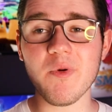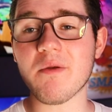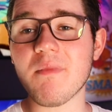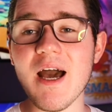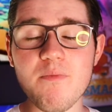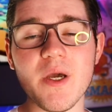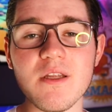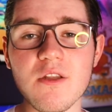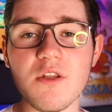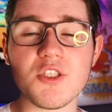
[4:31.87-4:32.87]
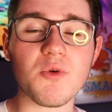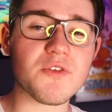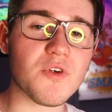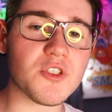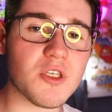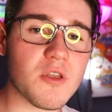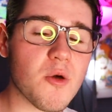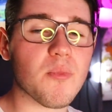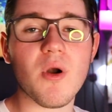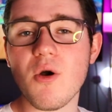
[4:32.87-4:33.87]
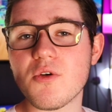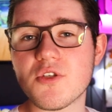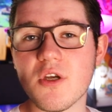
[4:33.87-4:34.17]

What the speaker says: But in my opinion, the Switch version, the pros